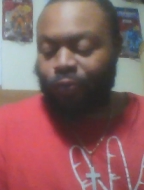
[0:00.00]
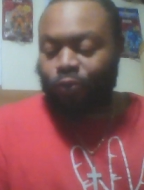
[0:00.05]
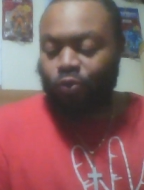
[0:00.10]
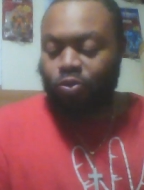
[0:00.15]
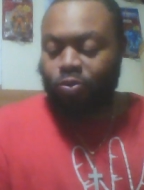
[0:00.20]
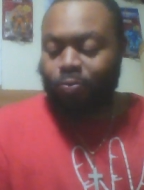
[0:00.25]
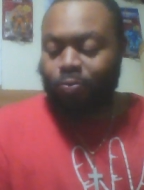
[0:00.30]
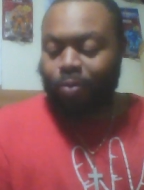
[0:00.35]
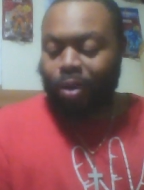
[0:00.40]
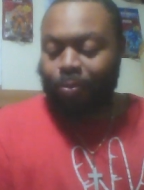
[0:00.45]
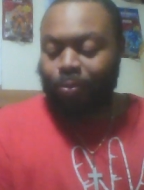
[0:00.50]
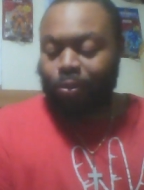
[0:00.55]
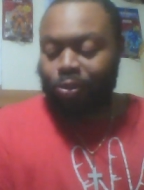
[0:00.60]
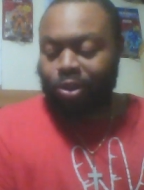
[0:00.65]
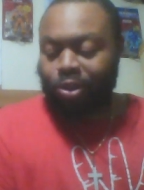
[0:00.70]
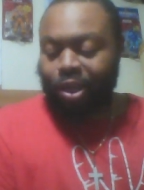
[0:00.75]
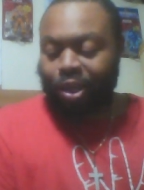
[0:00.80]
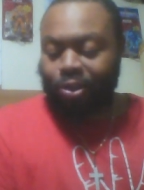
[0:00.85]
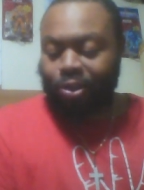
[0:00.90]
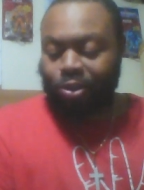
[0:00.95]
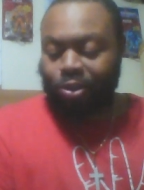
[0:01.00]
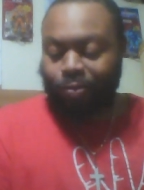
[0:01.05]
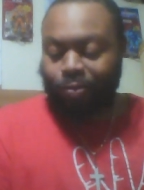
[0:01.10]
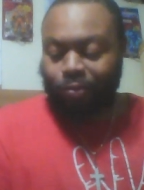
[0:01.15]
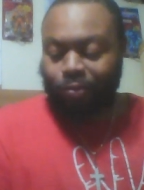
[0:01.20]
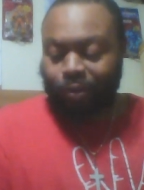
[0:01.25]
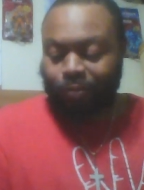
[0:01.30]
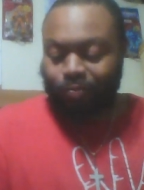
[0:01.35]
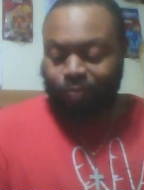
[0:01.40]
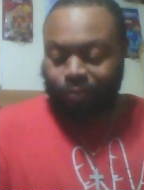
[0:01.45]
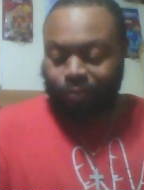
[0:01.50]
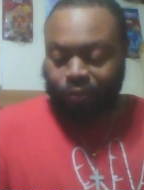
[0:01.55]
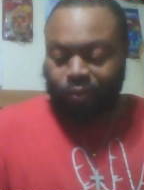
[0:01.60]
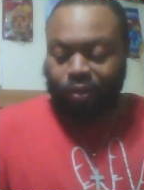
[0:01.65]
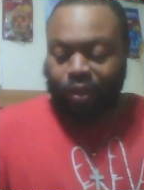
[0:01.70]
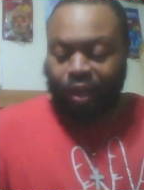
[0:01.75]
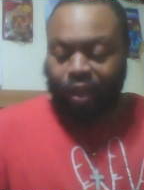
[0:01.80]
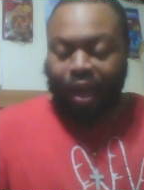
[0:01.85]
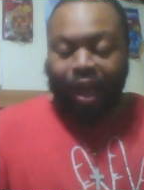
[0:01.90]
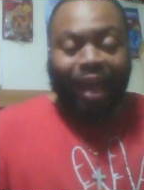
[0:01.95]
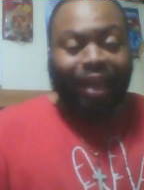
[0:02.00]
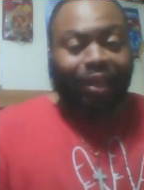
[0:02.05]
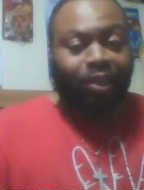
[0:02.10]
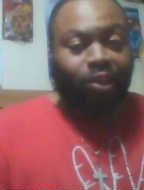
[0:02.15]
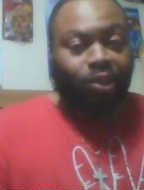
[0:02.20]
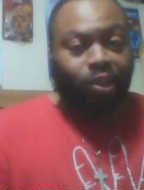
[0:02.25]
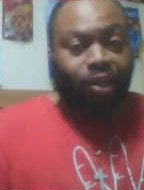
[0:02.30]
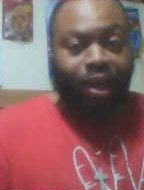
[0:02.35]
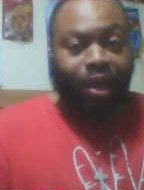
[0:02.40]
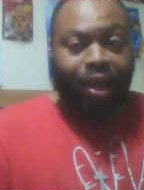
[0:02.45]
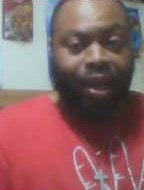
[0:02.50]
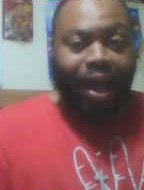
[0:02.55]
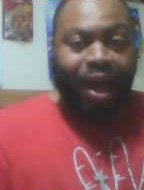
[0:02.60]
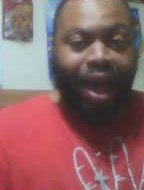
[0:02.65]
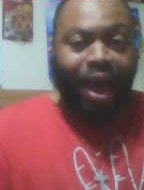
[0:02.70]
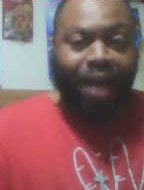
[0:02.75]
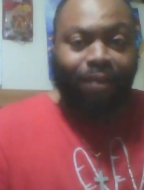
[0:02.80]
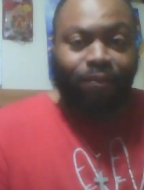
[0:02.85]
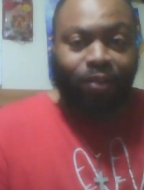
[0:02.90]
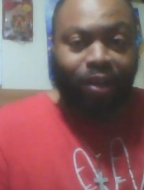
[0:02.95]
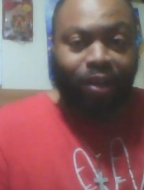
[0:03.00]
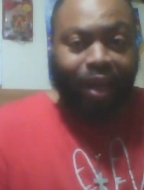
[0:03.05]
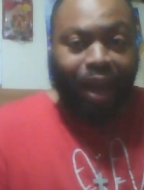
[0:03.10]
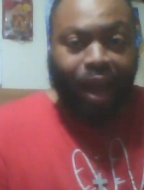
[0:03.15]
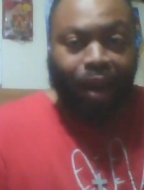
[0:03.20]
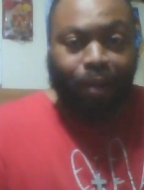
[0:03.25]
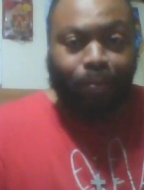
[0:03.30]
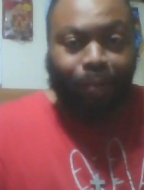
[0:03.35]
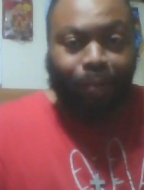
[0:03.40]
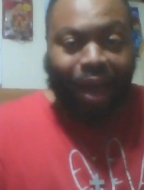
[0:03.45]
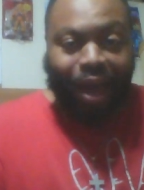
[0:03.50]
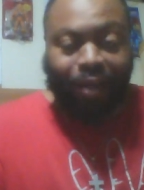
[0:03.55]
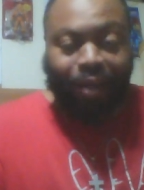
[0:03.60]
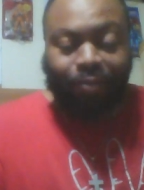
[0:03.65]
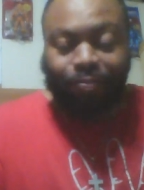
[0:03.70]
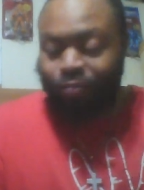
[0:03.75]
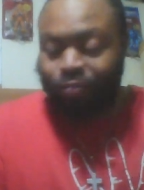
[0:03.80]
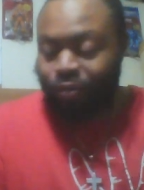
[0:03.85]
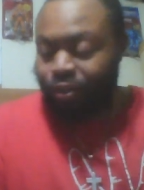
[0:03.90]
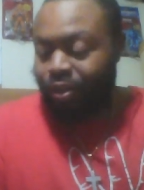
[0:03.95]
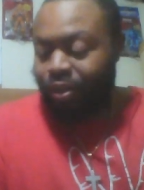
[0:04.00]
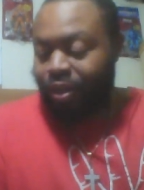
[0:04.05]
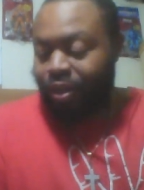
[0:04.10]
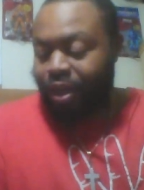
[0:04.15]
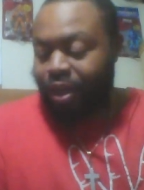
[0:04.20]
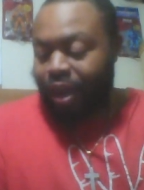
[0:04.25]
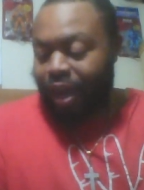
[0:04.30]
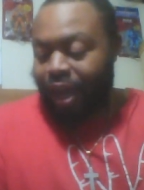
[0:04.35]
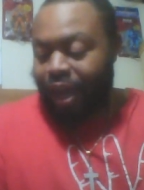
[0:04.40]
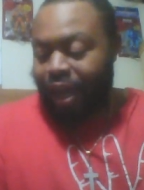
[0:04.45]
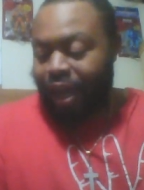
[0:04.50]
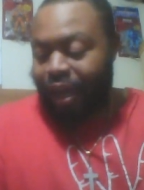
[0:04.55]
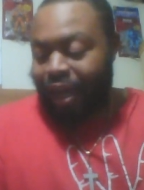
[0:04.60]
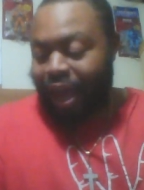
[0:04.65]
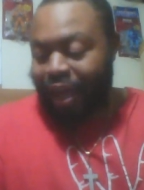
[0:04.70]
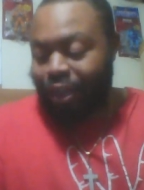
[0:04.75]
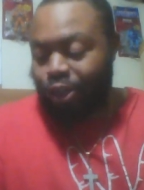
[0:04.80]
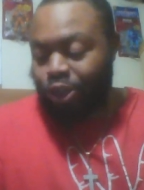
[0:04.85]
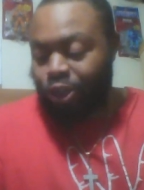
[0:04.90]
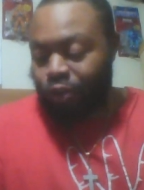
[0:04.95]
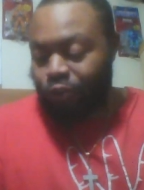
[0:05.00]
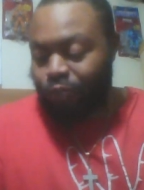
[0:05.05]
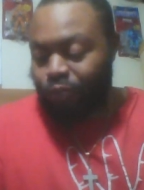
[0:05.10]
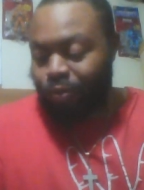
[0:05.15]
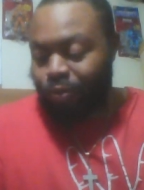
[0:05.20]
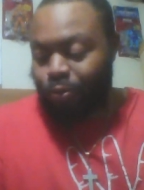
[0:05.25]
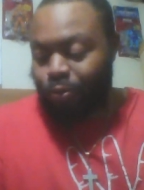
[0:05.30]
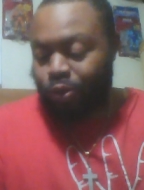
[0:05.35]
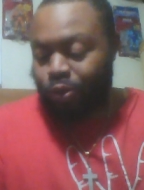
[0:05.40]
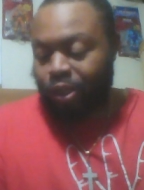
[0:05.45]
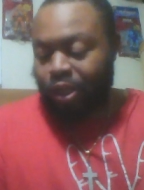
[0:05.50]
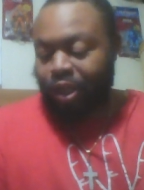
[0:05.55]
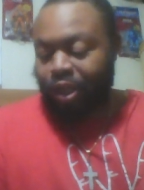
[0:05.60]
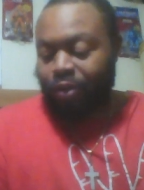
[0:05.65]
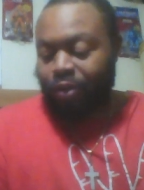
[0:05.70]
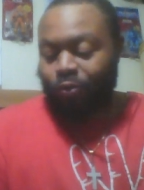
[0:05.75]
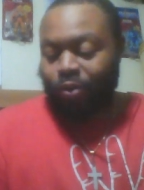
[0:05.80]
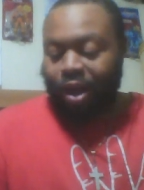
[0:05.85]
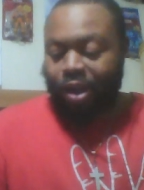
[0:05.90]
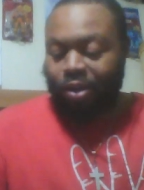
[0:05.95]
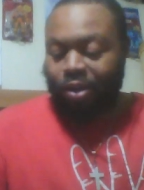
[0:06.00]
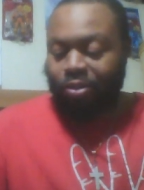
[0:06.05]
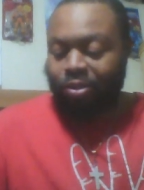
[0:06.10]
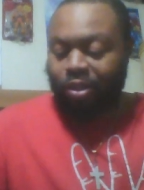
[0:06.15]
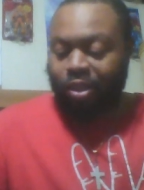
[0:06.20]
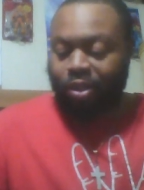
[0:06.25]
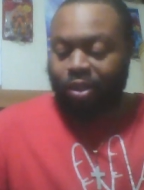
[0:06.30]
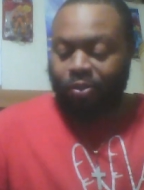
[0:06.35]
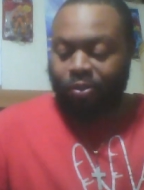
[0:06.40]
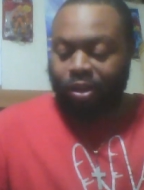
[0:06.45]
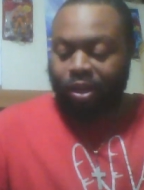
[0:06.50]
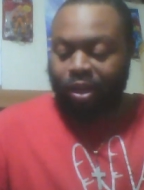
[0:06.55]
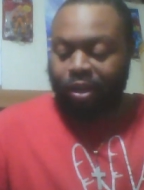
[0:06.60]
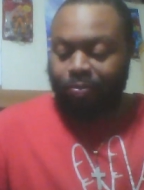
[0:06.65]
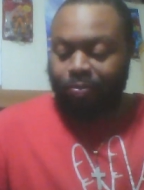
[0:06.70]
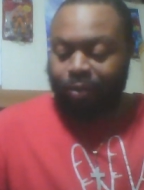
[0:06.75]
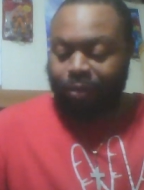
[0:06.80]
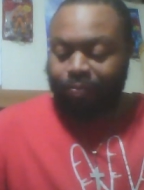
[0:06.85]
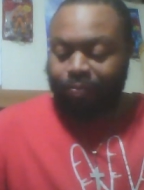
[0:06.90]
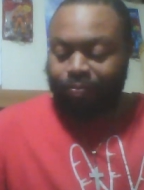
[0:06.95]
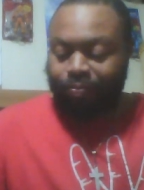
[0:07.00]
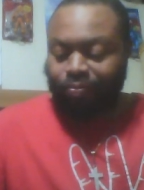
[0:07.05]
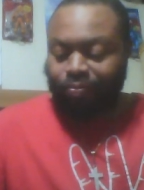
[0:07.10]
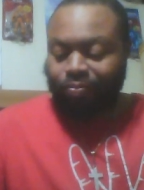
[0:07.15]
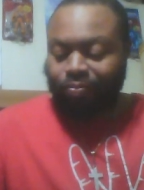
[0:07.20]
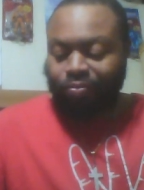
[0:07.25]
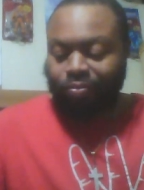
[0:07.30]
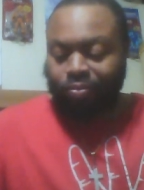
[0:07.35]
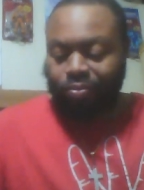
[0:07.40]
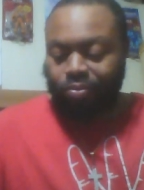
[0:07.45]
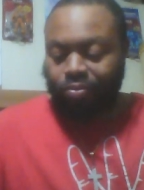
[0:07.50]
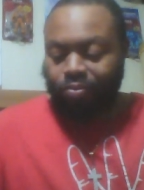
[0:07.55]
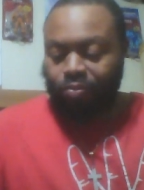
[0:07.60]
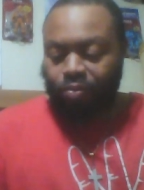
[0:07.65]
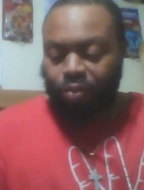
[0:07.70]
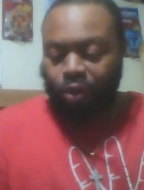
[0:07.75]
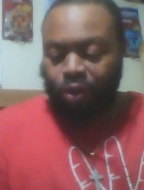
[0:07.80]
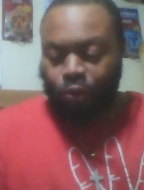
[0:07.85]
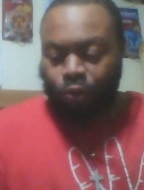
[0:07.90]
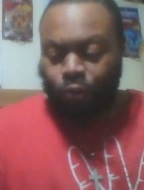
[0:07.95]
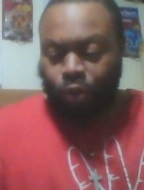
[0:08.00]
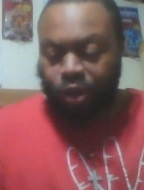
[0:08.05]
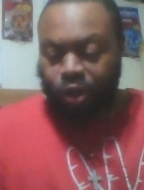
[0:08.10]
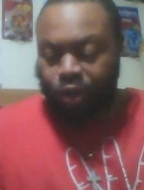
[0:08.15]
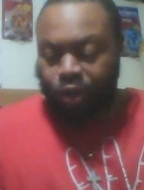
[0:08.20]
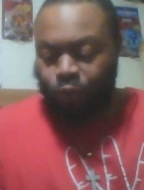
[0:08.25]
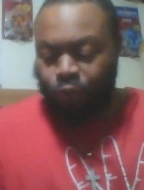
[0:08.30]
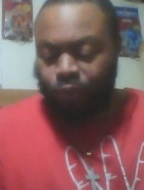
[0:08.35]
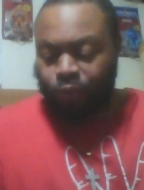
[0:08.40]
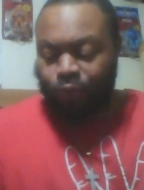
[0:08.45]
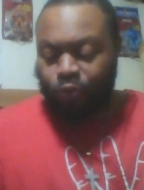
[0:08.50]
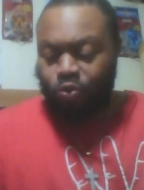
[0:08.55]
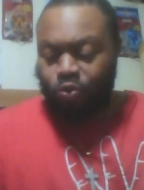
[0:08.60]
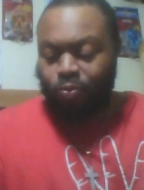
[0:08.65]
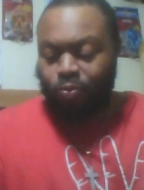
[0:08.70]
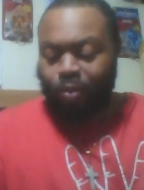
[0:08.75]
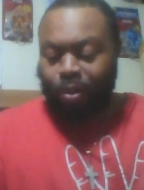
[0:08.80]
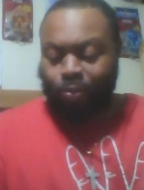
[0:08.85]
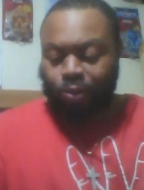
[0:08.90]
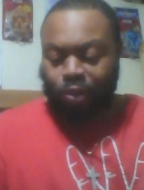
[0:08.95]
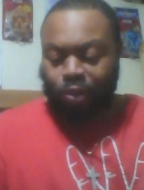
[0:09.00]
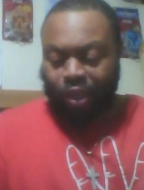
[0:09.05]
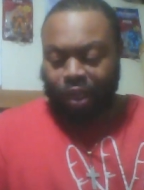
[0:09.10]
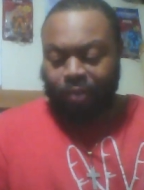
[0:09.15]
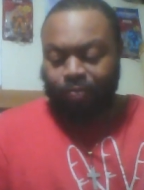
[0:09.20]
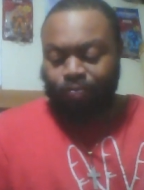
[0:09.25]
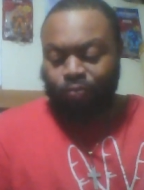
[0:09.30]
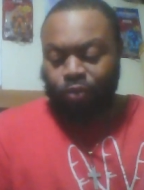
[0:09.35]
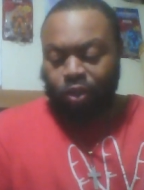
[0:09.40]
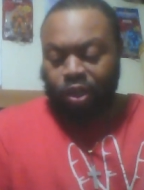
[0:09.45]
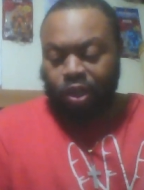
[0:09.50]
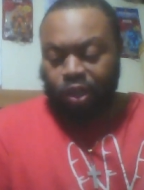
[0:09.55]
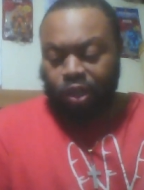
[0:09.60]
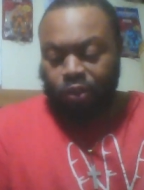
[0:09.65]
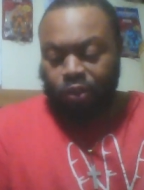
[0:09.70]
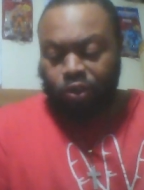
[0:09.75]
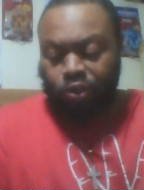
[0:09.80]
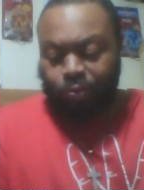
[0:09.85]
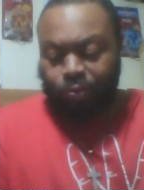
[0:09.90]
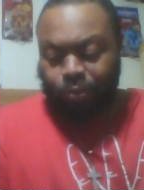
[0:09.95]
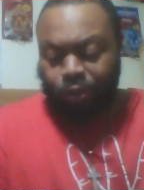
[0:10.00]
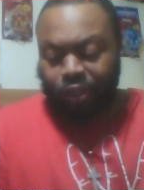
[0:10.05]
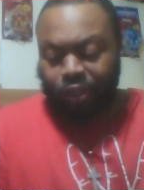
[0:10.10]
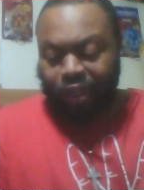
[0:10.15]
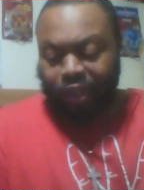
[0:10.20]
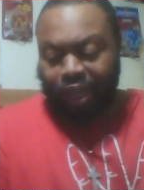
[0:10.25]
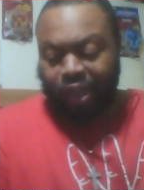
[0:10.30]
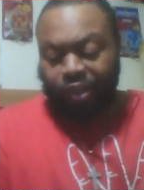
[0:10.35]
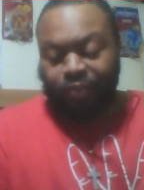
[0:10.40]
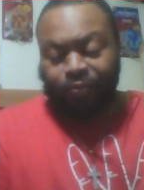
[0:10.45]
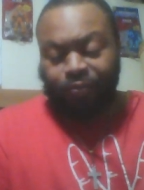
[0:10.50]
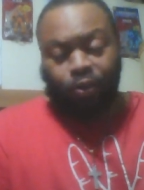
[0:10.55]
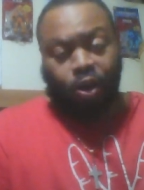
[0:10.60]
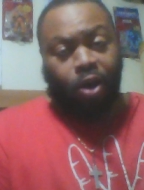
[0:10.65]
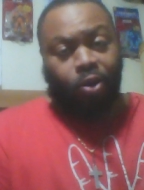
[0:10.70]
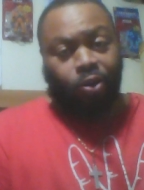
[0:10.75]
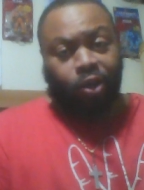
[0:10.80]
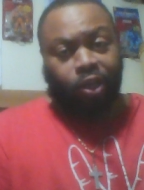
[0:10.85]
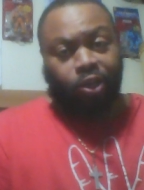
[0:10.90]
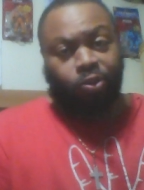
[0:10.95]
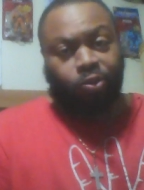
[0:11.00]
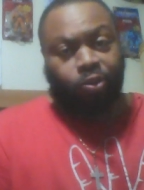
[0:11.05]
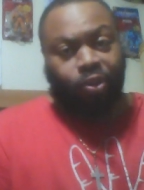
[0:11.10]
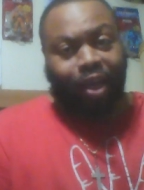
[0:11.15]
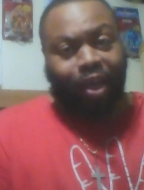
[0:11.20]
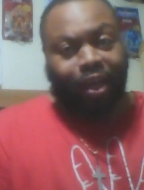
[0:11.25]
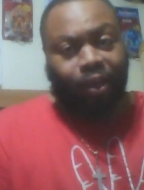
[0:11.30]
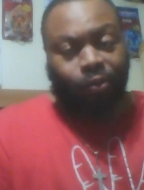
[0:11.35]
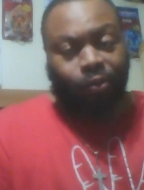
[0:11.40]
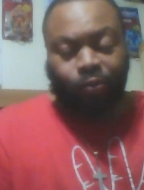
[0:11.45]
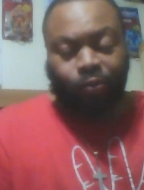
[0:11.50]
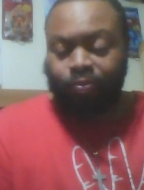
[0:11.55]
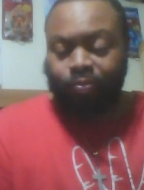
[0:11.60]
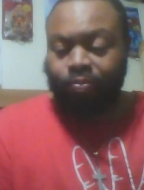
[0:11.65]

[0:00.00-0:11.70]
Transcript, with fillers: Frugal Mama said something that I forgot about, and I just remembered again when I looked at her comment. Wellness with Frugal Mama said, you should put daily vlog in your title.